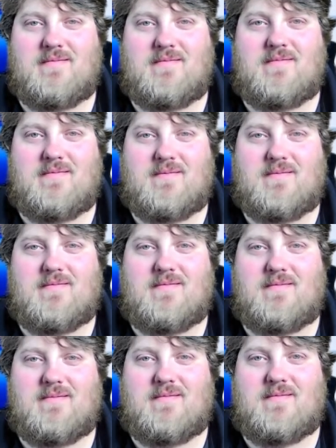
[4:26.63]

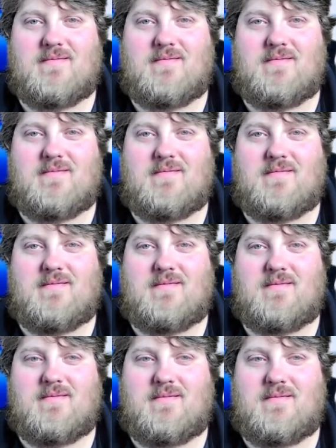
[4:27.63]

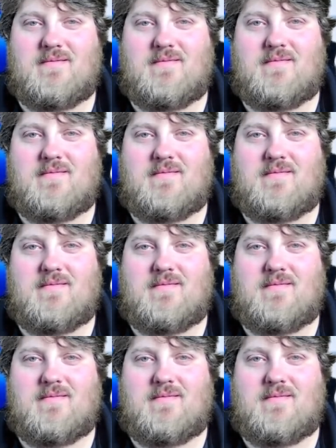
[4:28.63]
(silent)